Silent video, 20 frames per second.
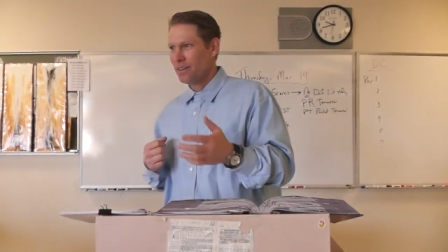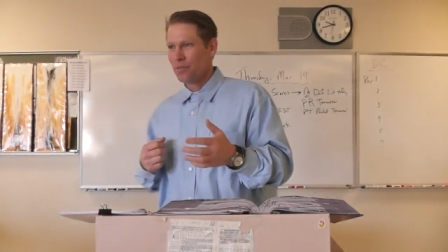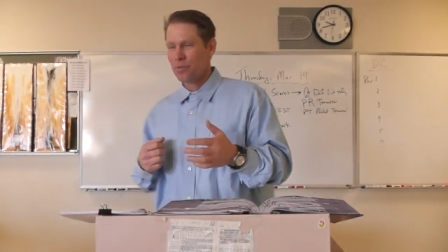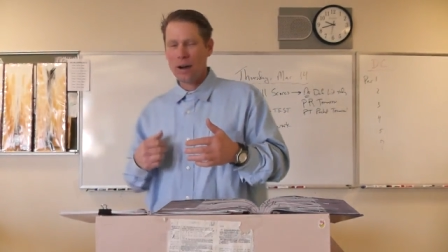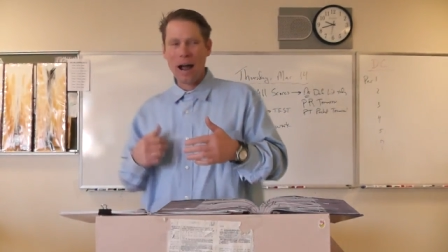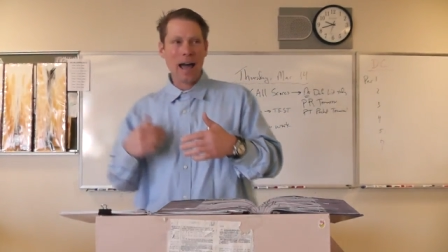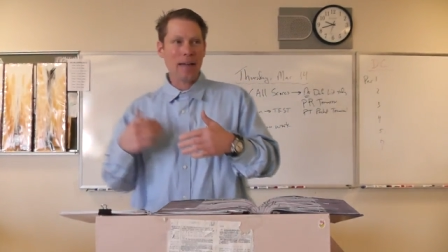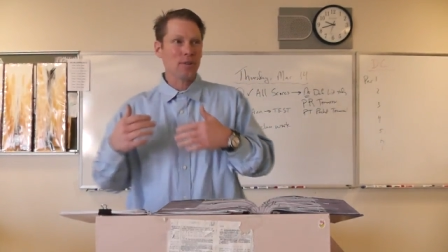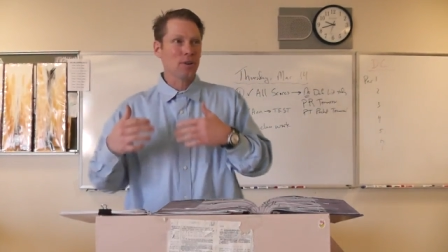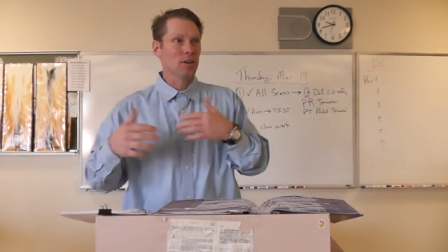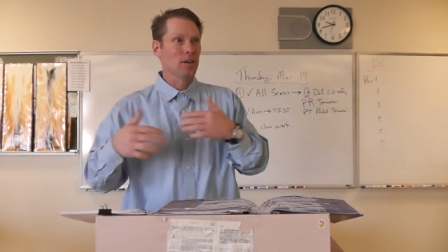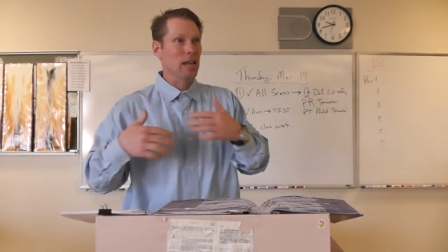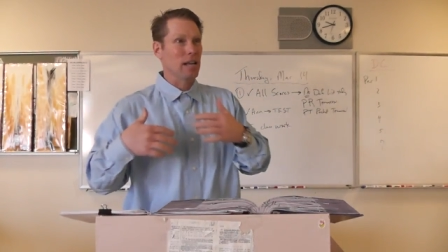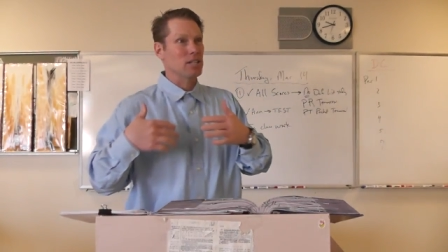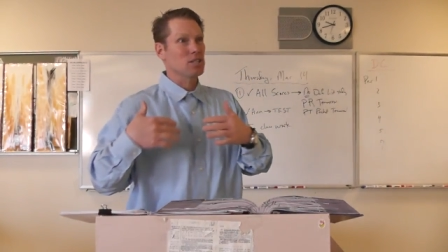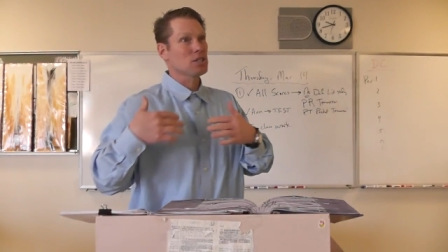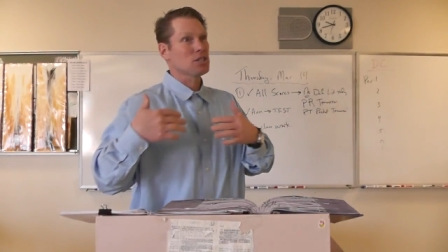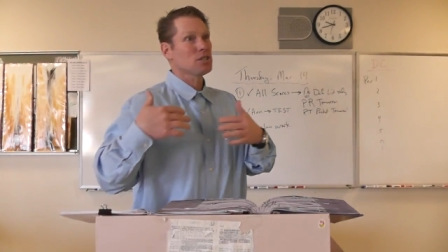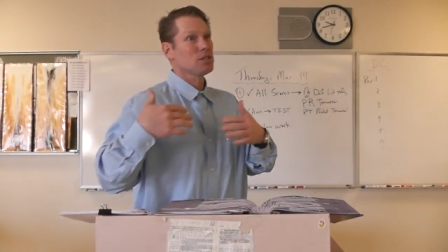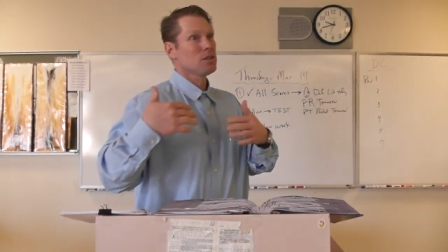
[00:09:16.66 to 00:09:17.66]
rather,
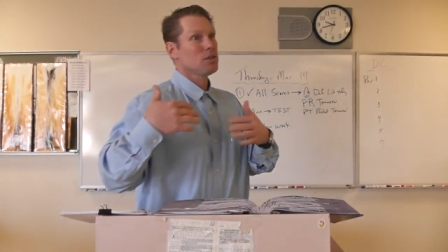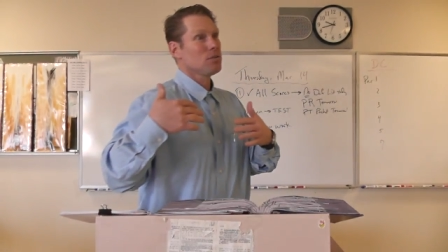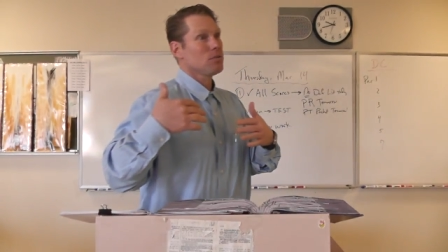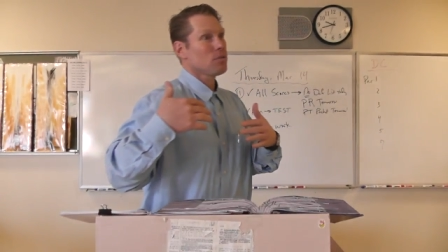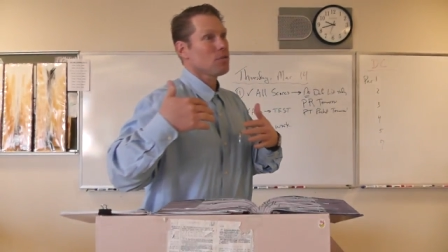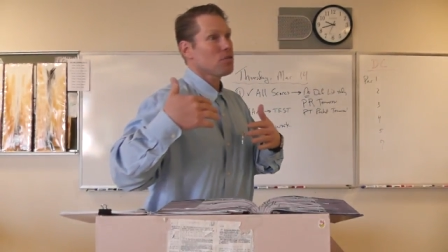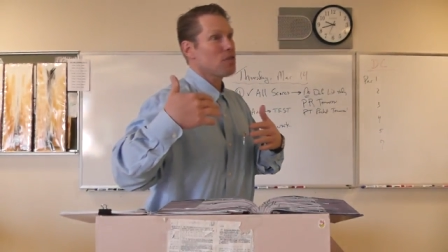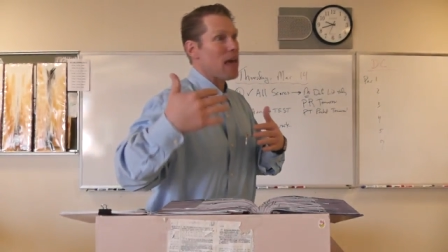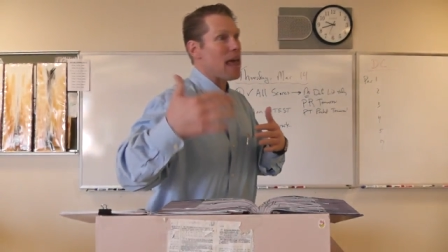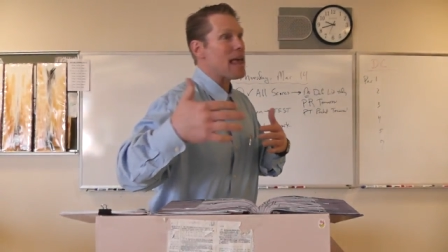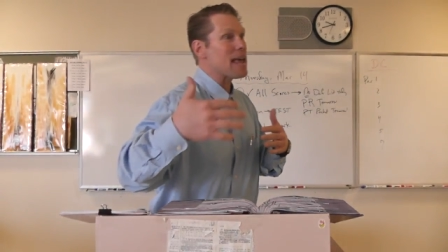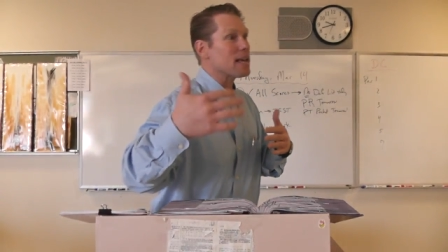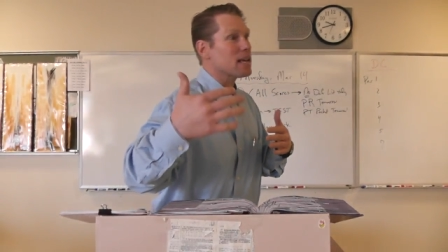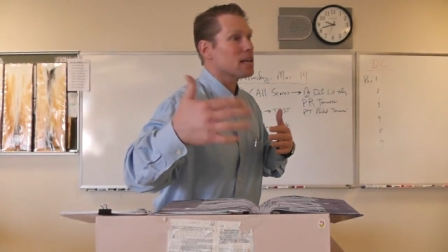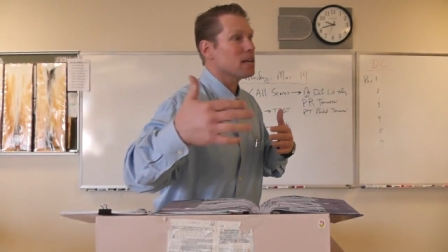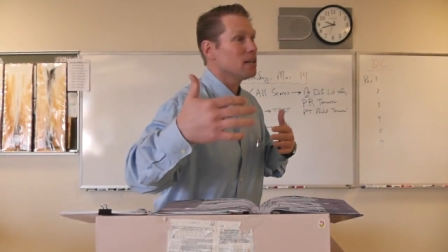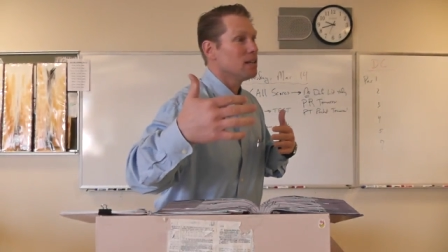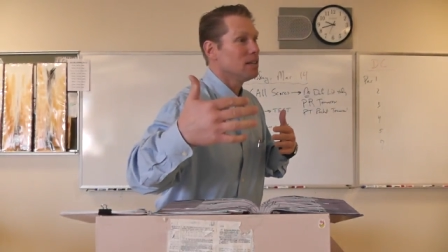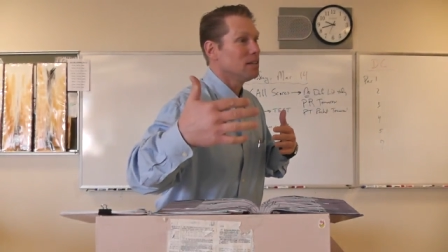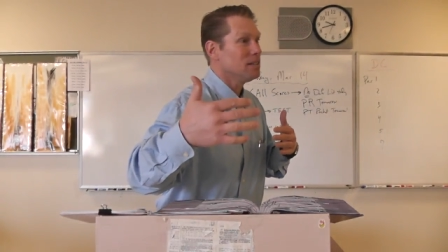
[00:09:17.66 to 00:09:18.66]
let's
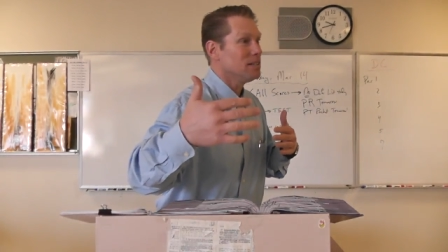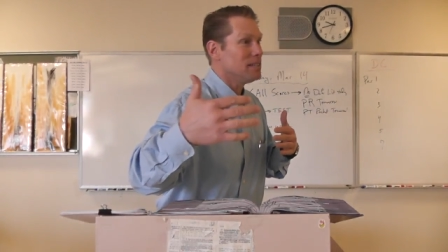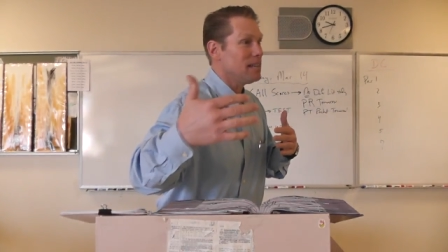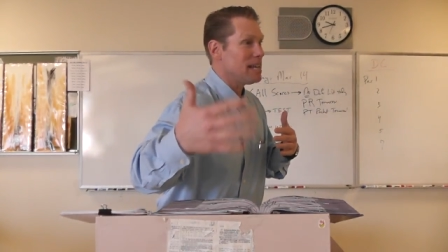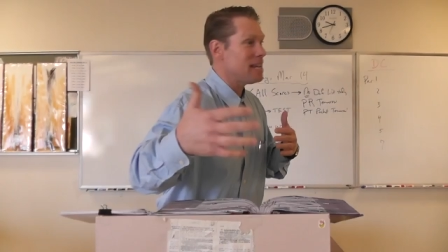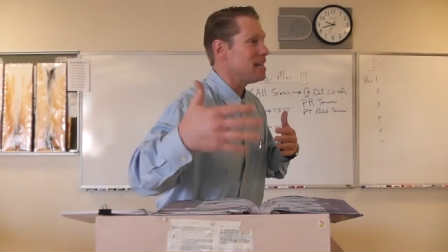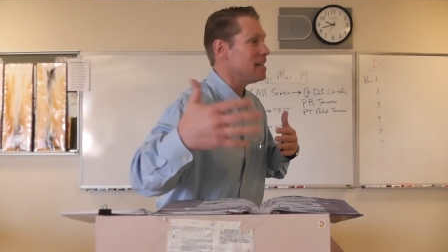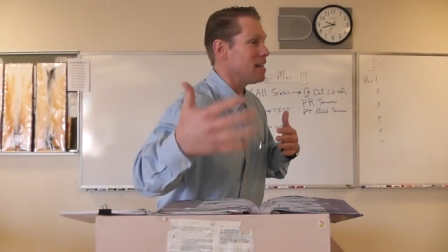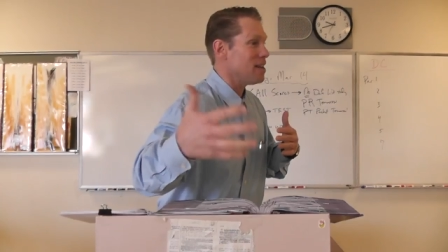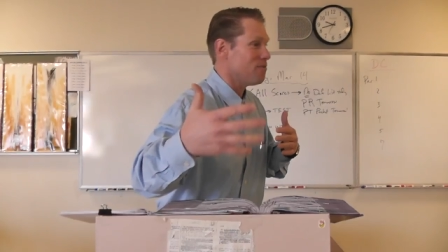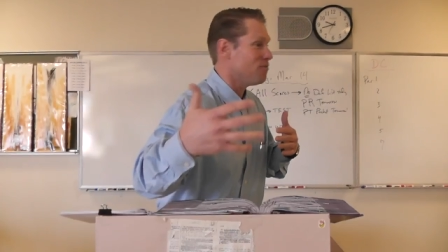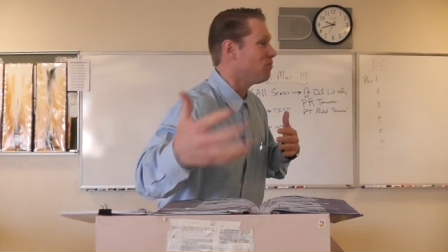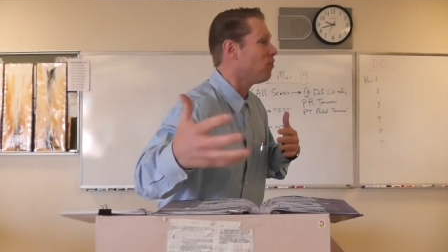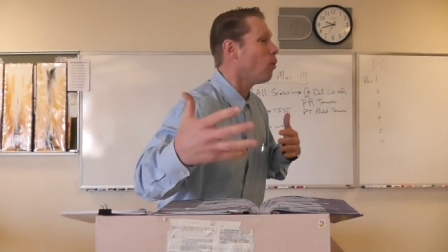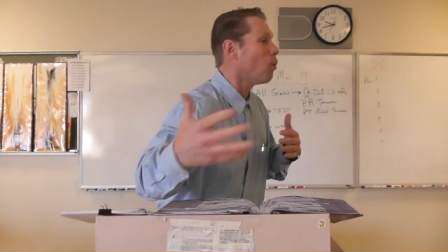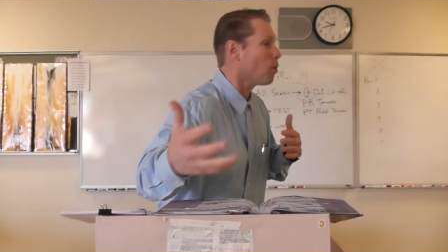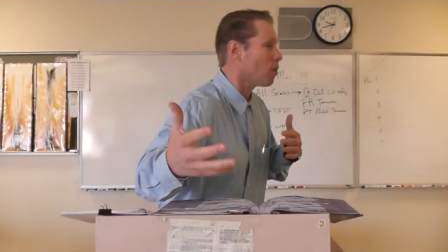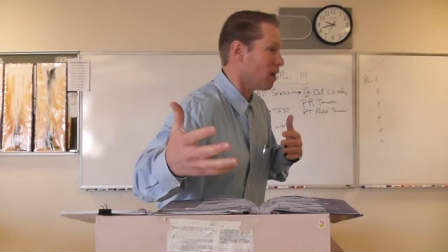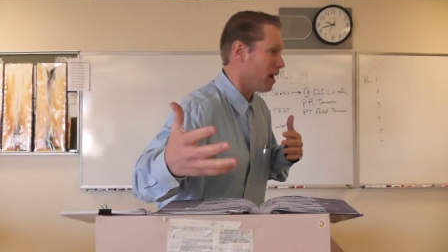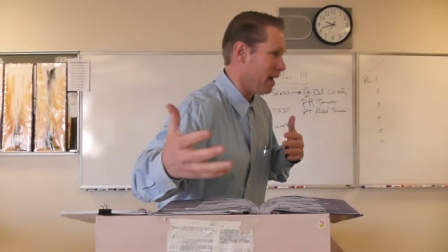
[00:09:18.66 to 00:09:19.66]
thank deity
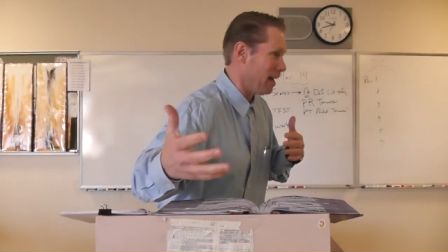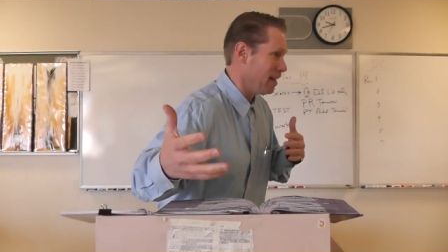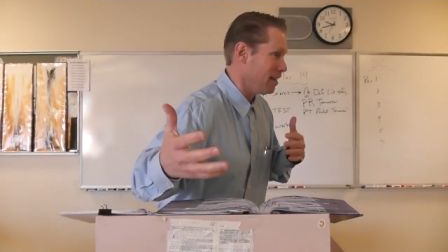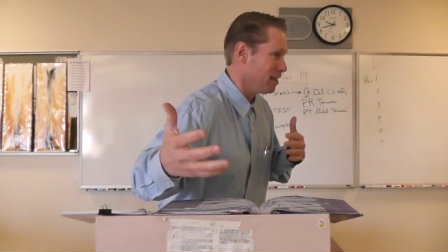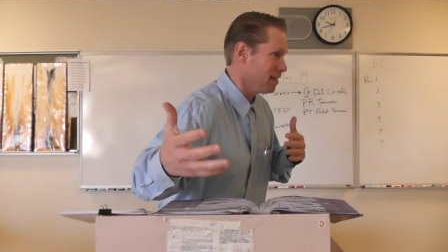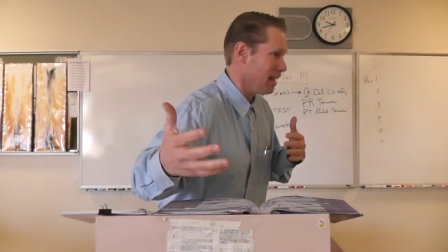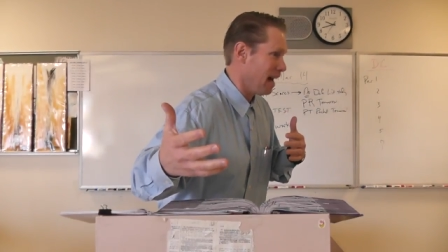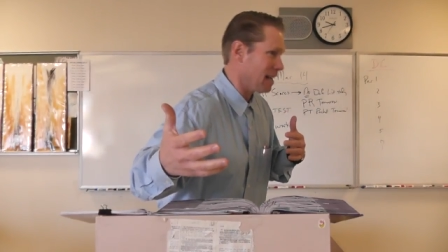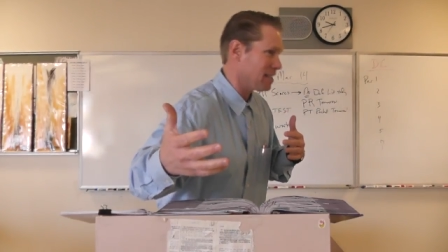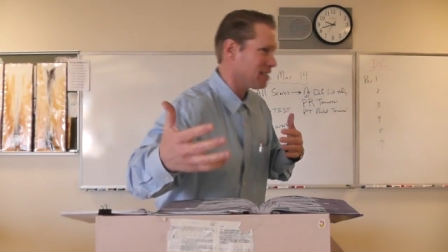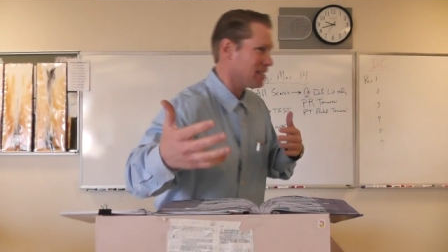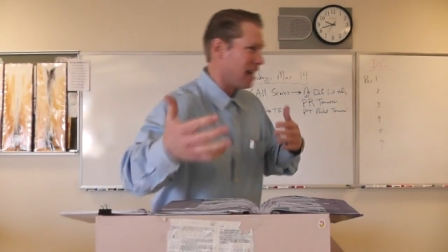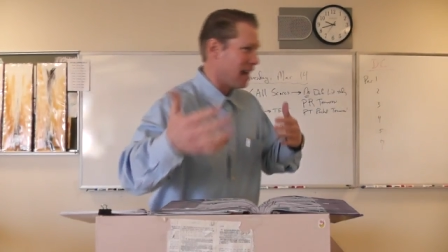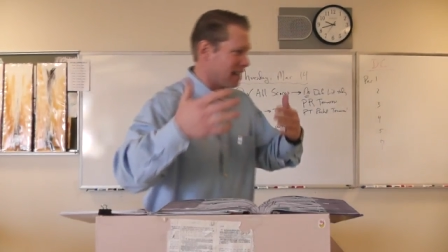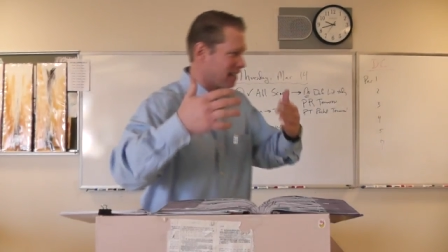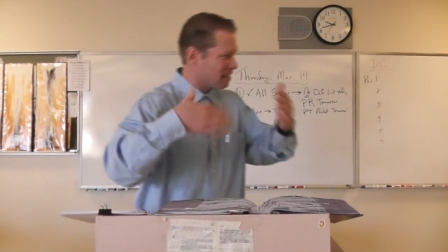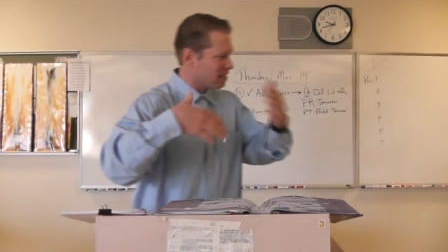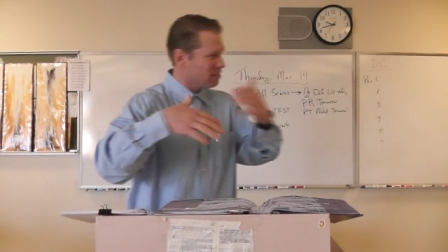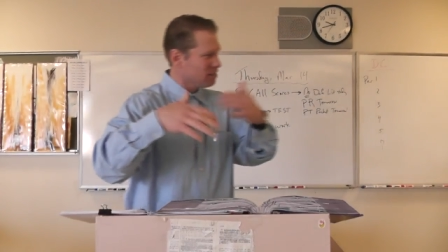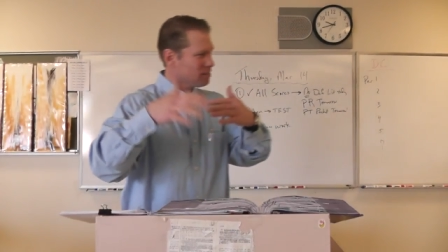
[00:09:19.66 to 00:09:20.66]
for it. That's
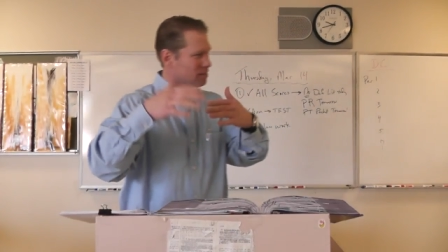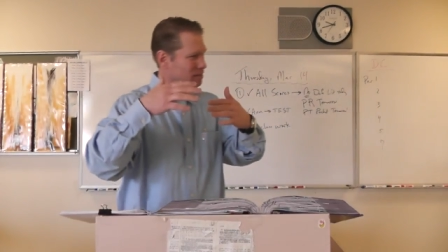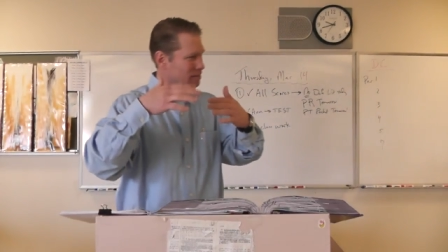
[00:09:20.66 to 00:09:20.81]
that.